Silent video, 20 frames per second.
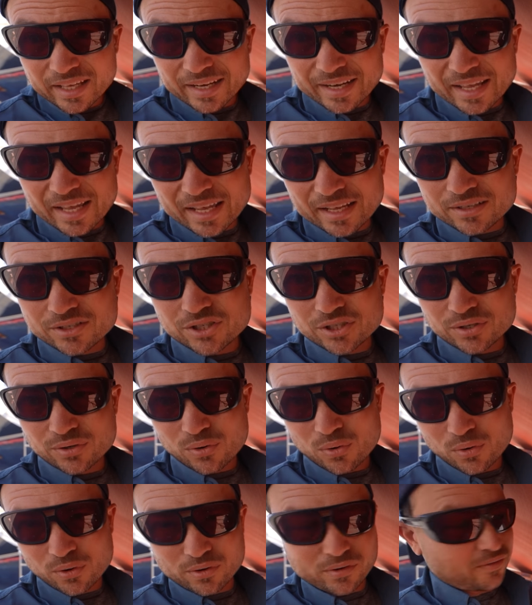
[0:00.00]
An inch and a
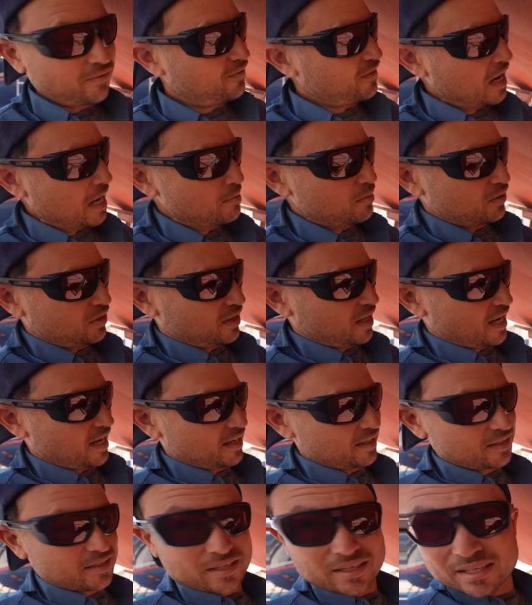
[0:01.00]
quarter of
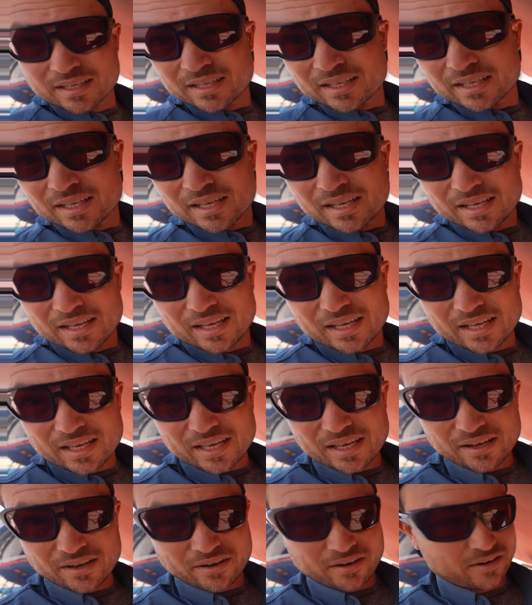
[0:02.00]
fiberglass
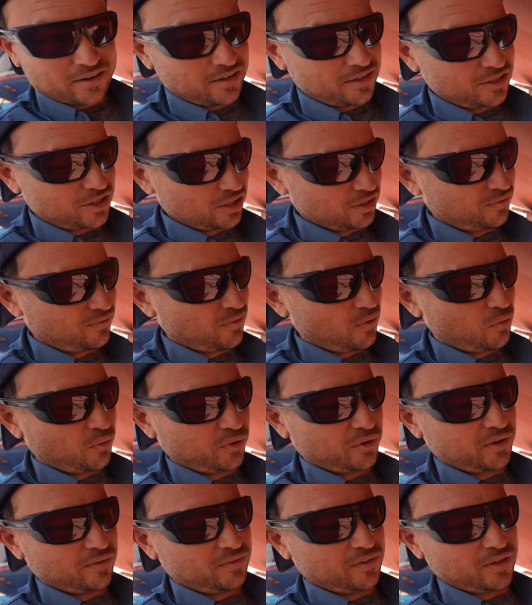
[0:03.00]
here just
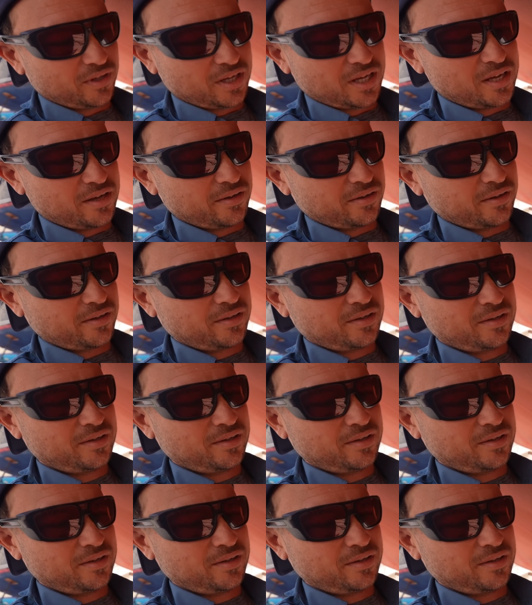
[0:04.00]
forward of the keel.